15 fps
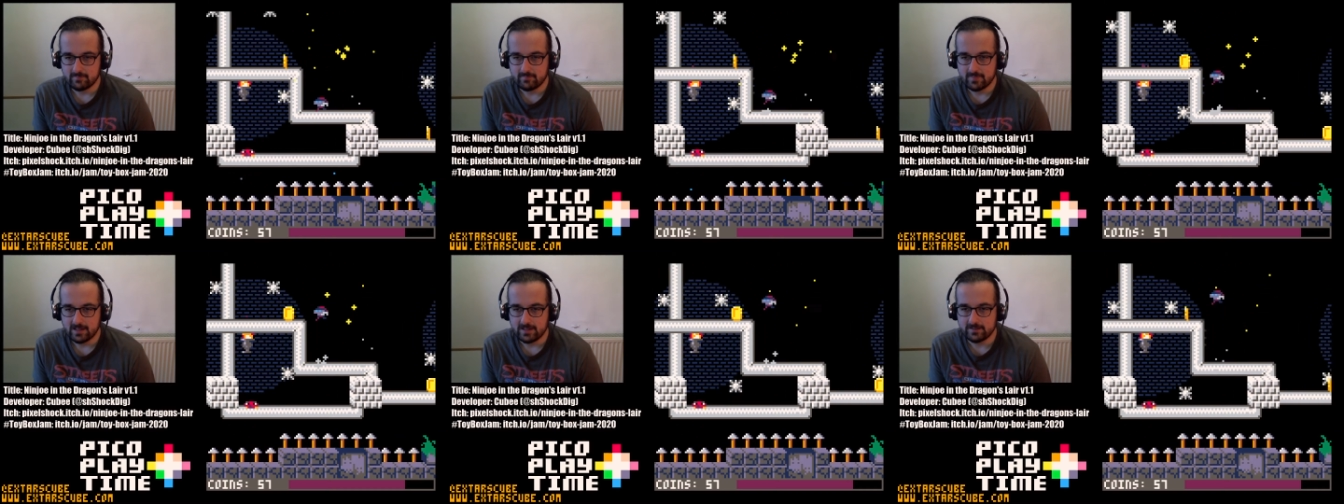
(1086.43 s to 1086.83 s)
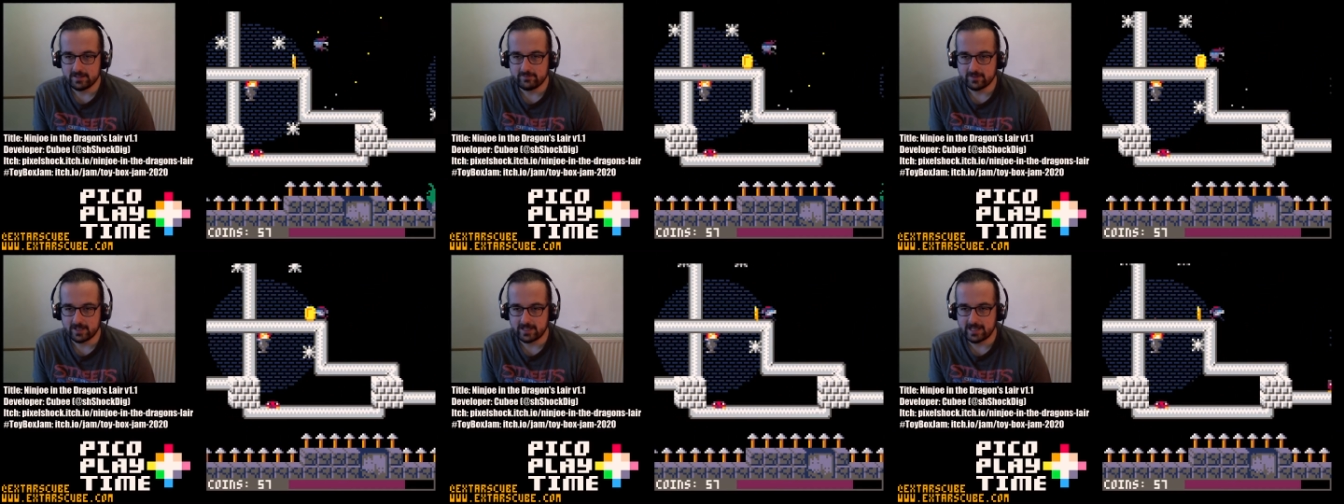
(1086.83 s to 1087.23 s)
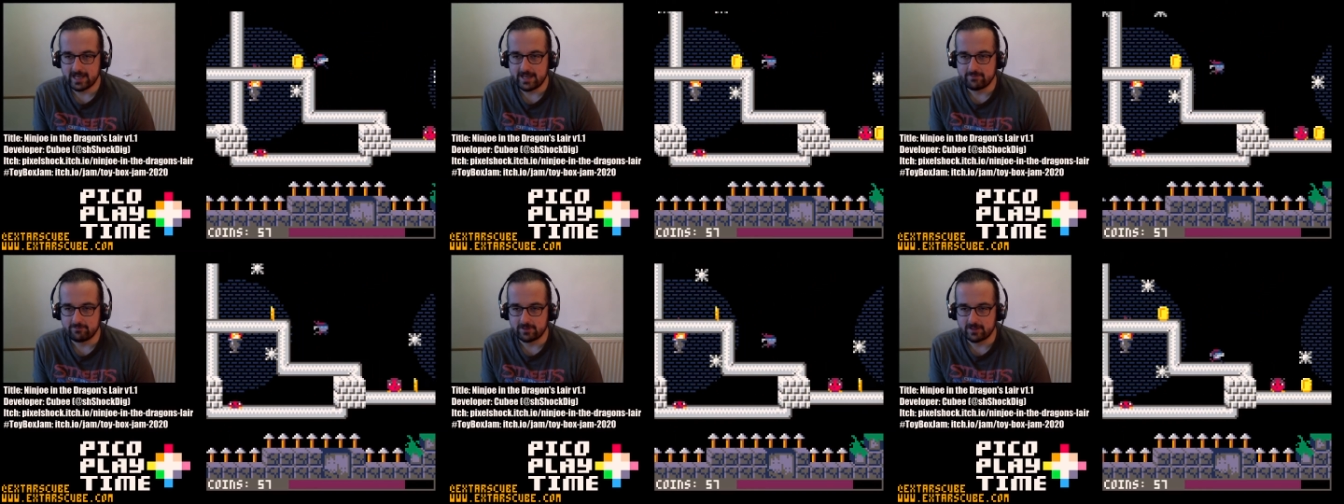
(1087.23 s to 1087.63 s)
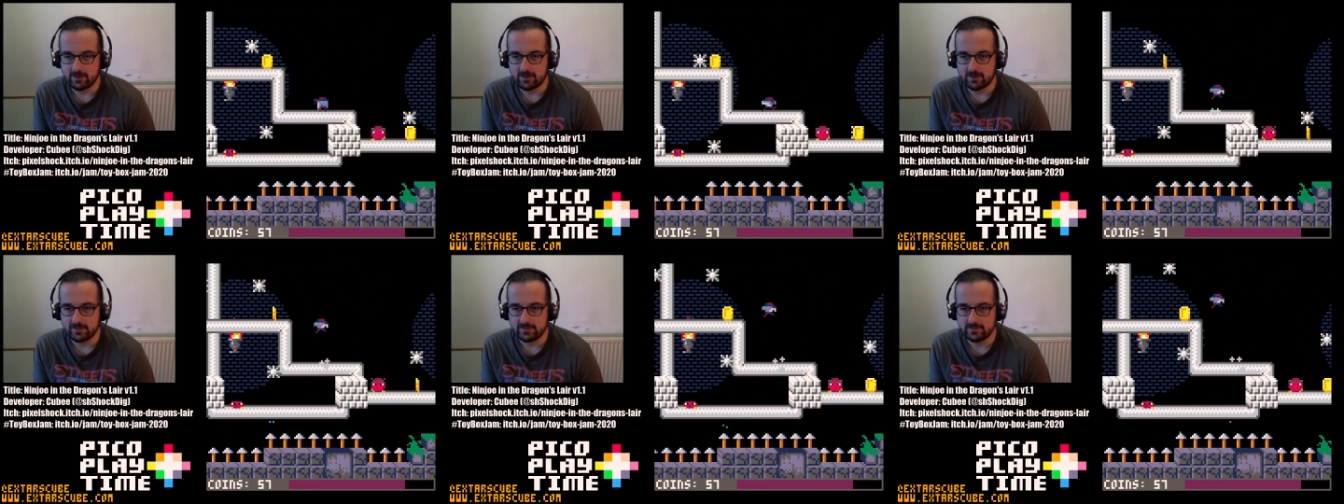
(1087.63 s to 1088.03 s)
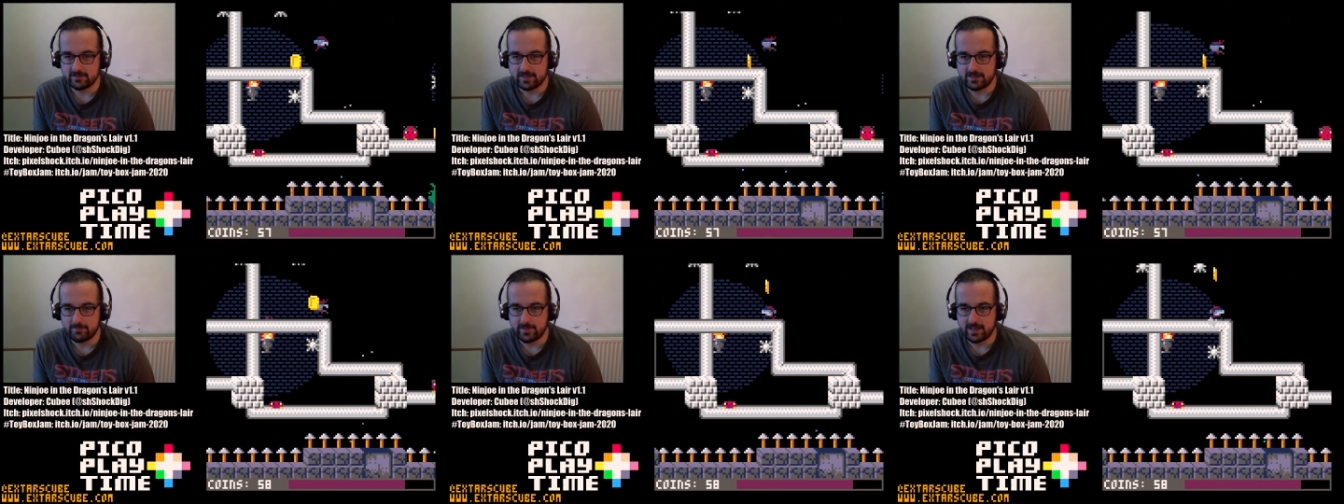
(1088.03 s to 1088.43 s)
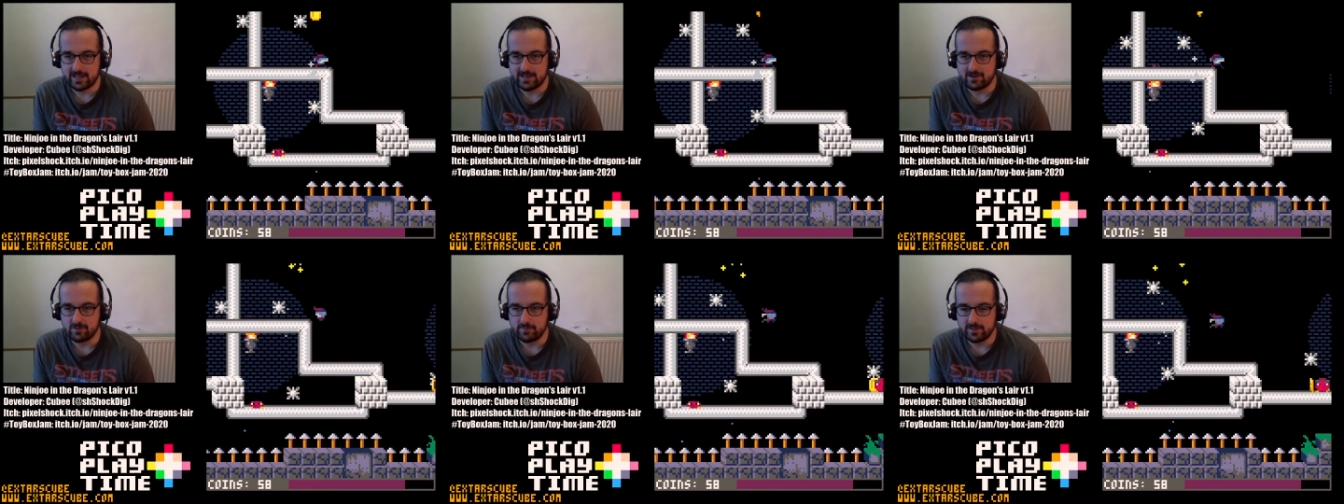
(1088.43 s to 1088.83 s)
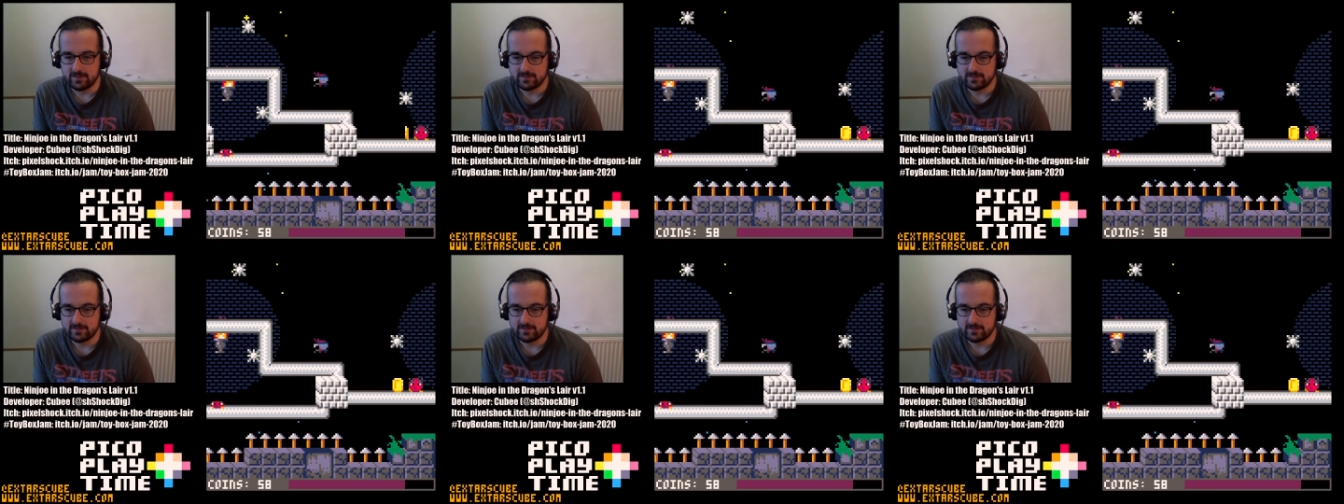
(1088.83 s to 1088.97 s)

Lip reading: Let's see if I can get every coin. That might help me.